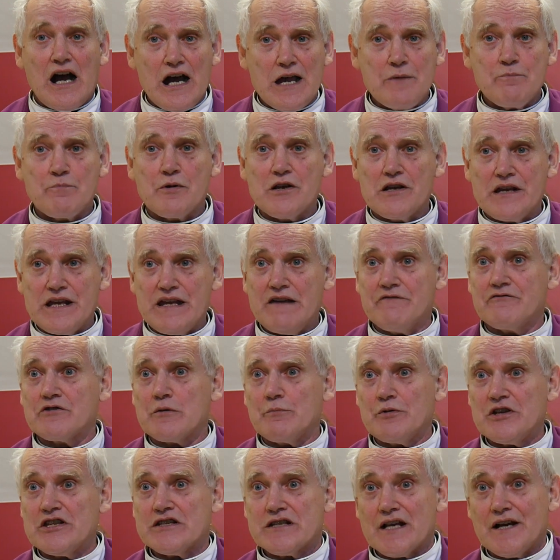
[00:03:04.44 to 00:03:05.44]
I believe to
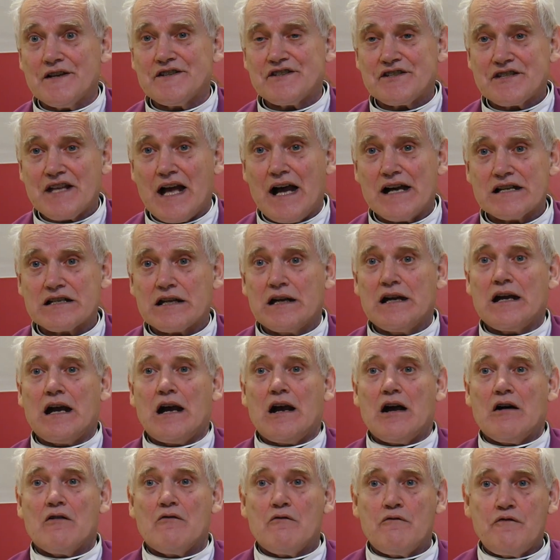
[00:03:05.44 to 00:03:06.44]
be just that,
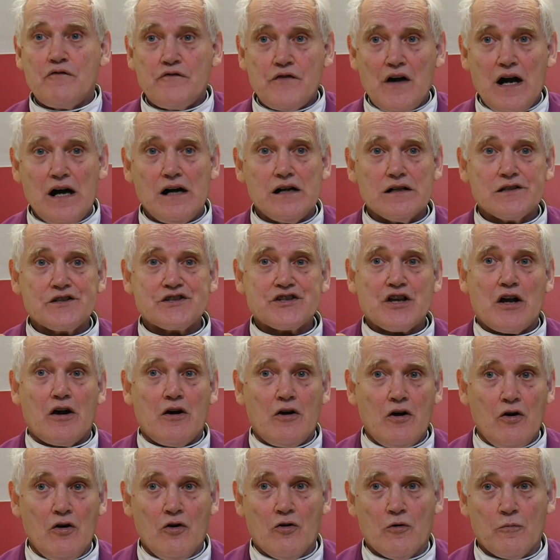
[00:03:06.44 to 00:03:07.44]
false
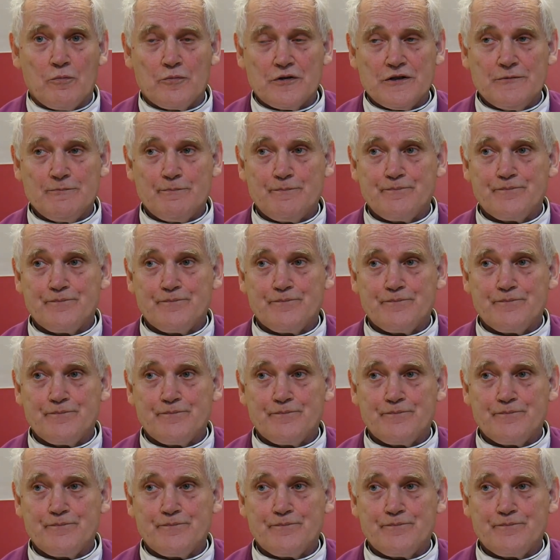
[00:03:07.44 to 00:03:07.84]
hope.